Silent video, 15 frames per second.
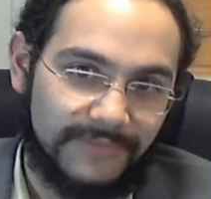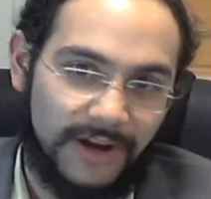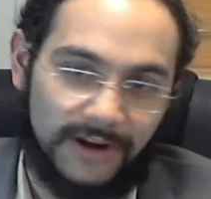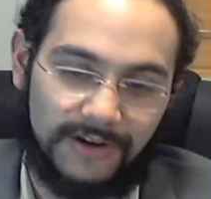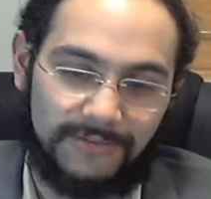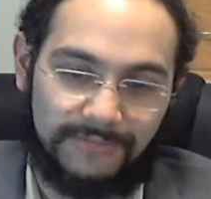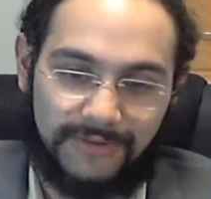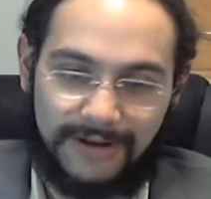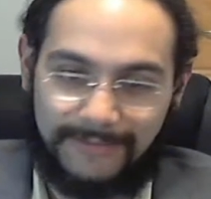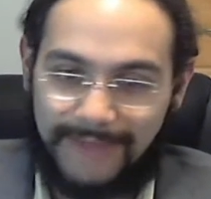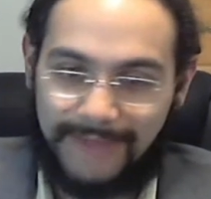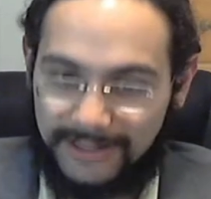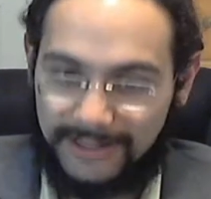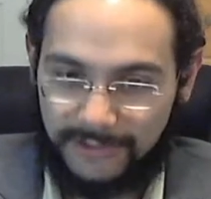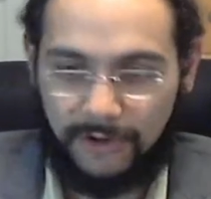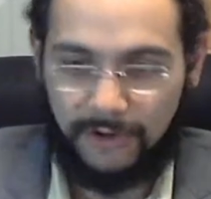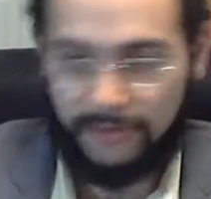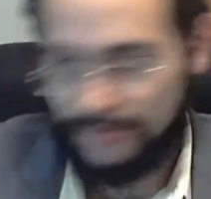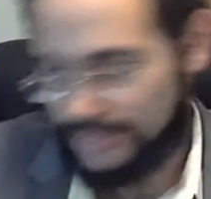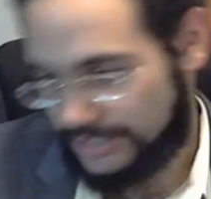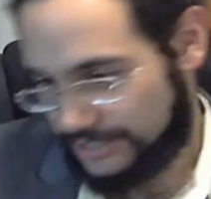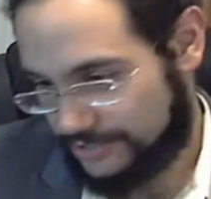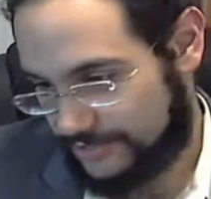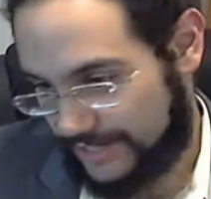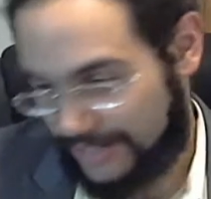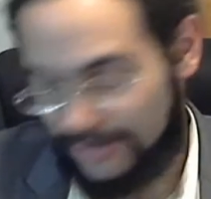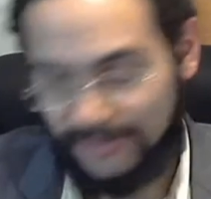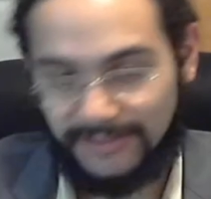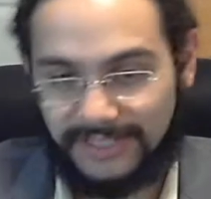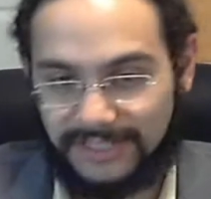or bring back the coal industry
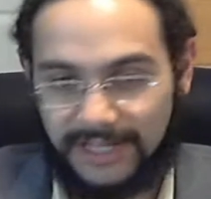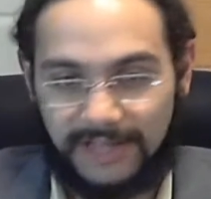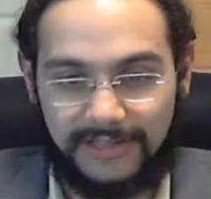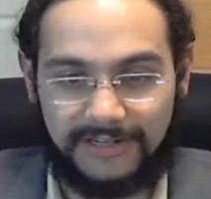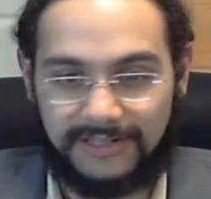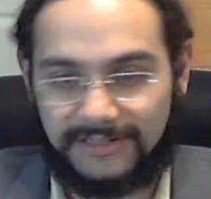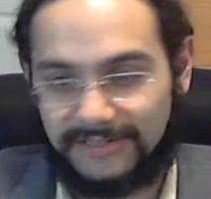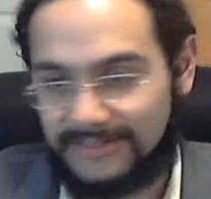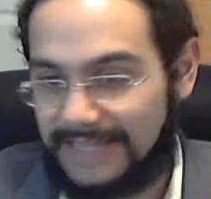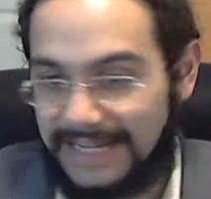and all these other